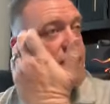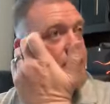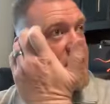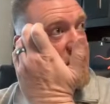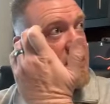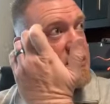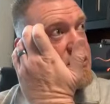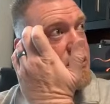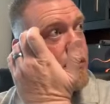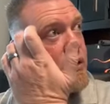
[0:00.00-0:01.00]
for me. And
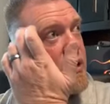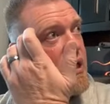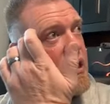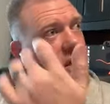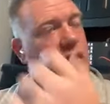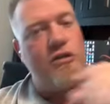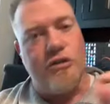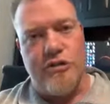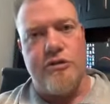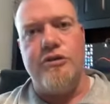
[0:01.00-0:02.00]
so,
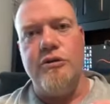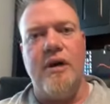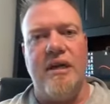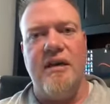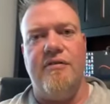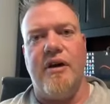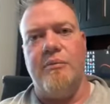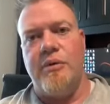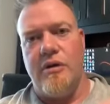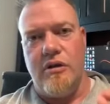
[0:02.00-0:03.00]
do not give
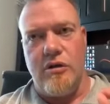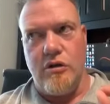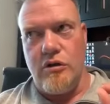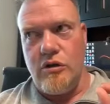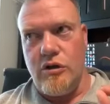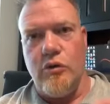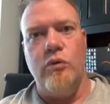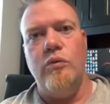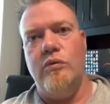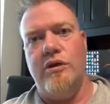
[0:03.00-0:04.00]
up.
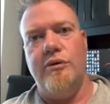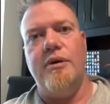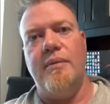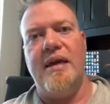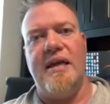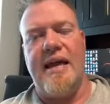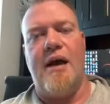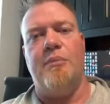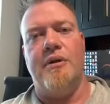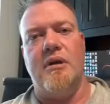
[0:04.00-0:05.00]
You can make it
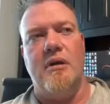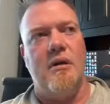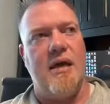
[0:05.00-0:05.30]
happen,